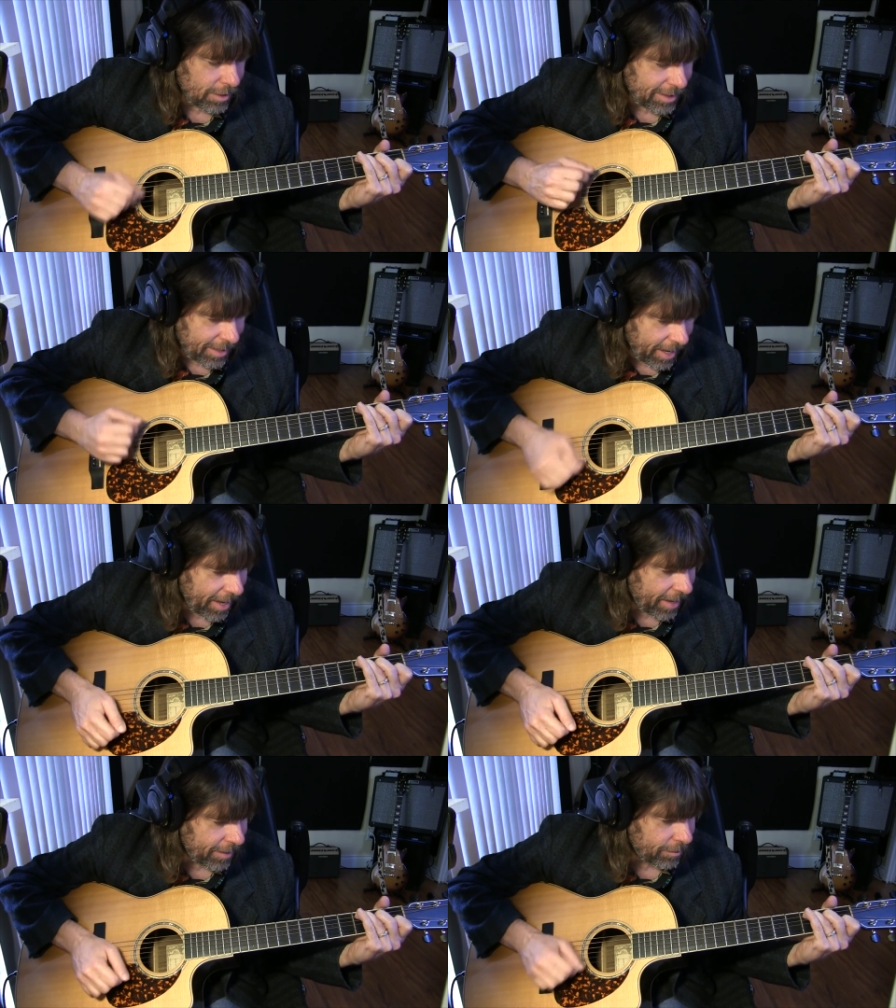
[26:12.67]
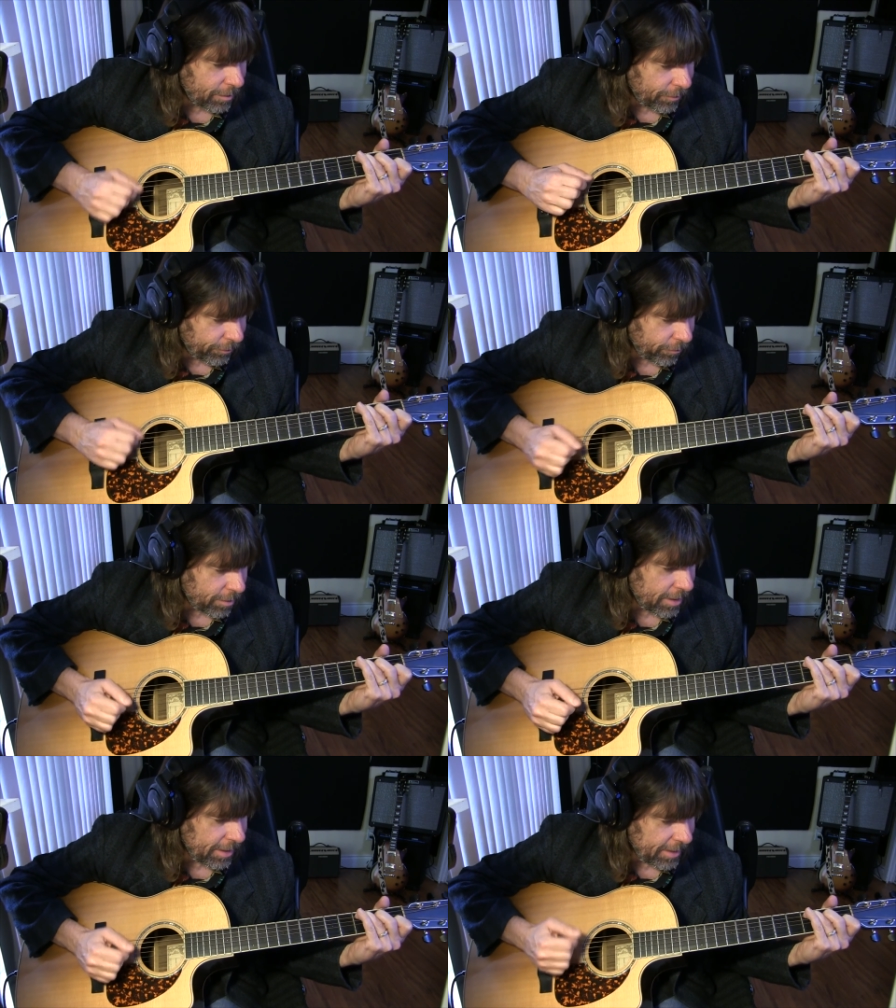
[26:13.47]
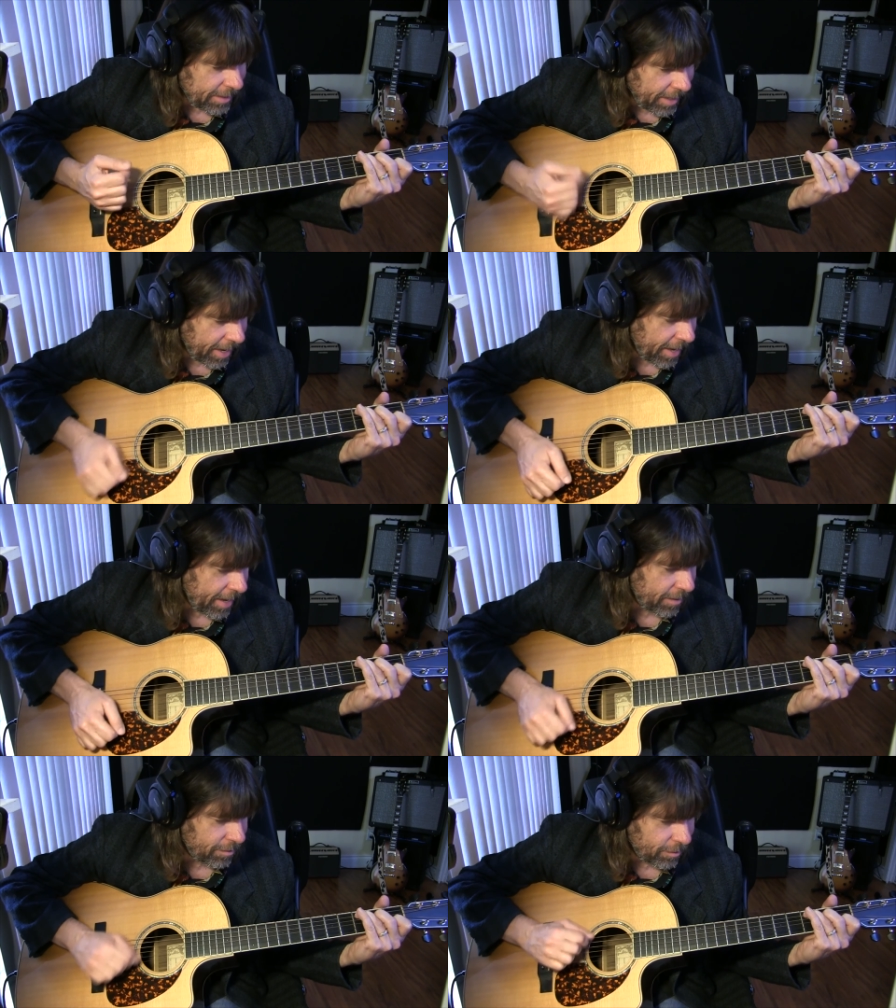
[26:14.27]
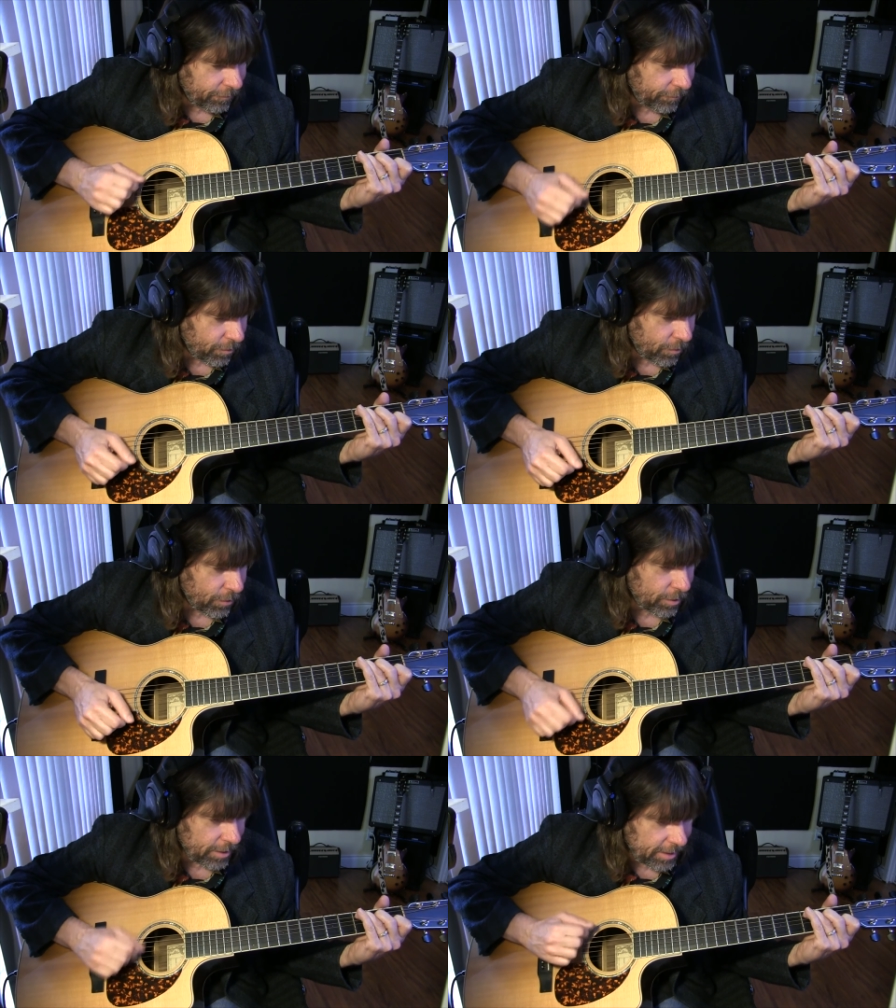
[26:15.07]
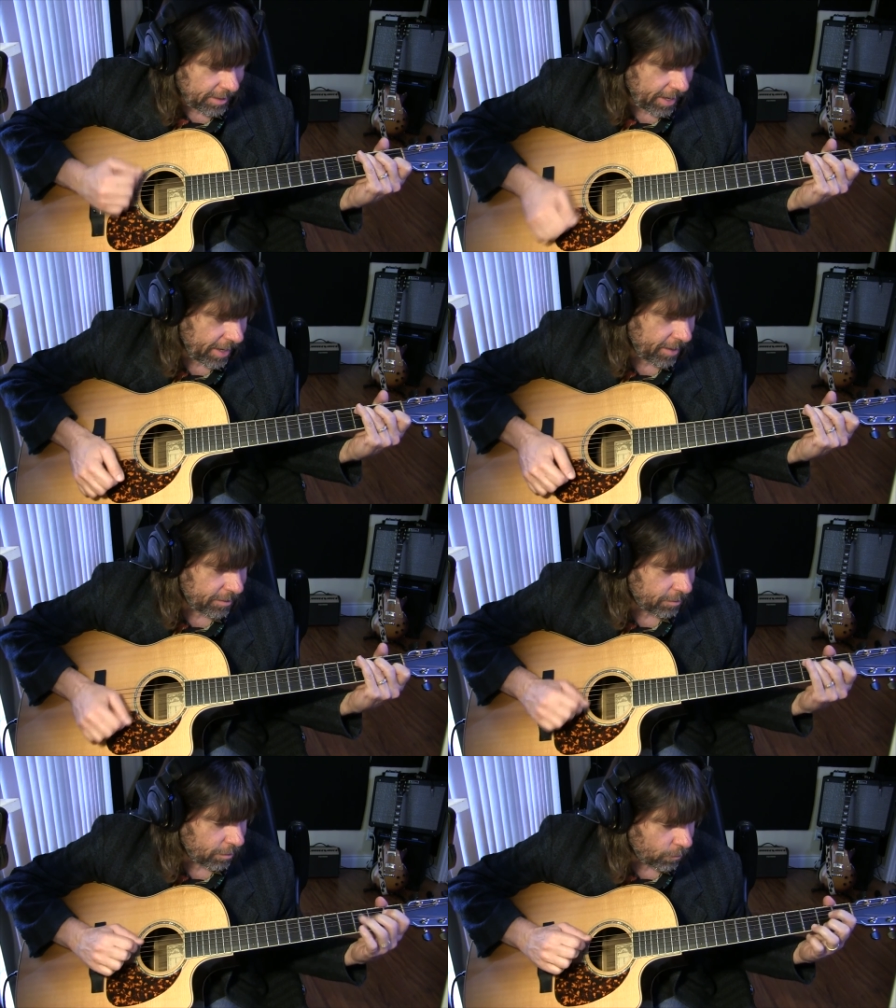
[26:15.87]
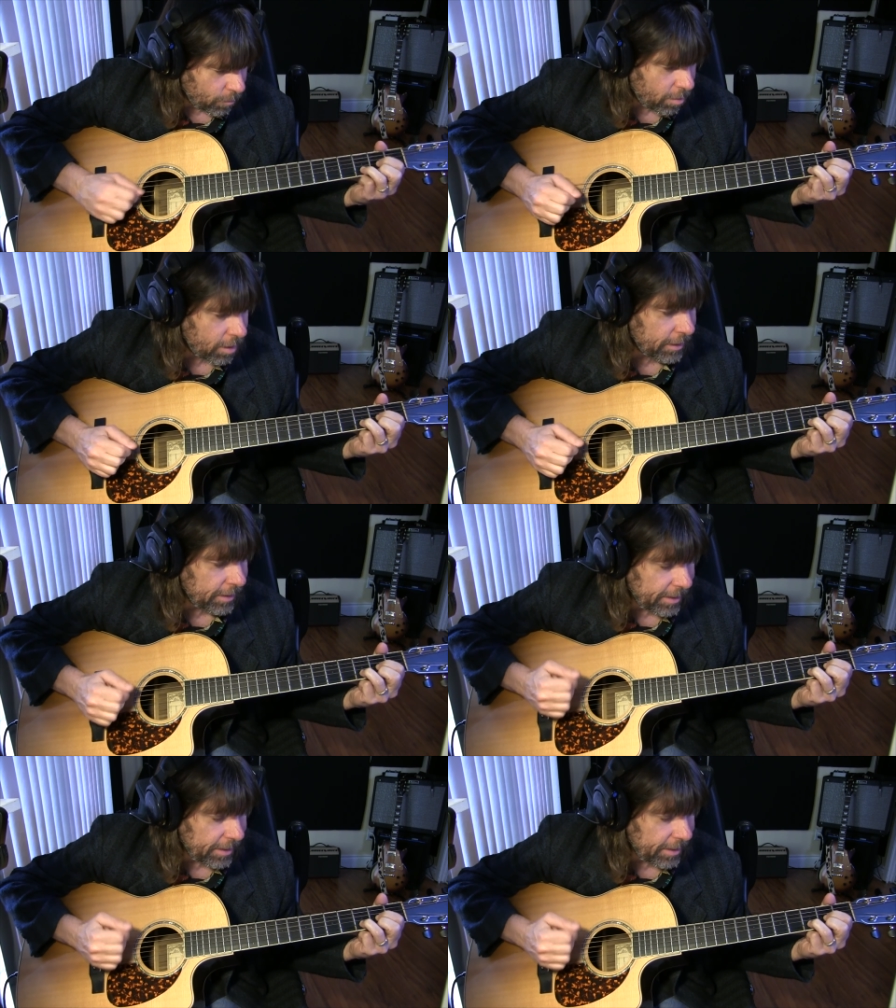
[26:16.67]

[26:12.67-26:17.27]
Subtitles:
E and a 3, E and a 4, E and a 1,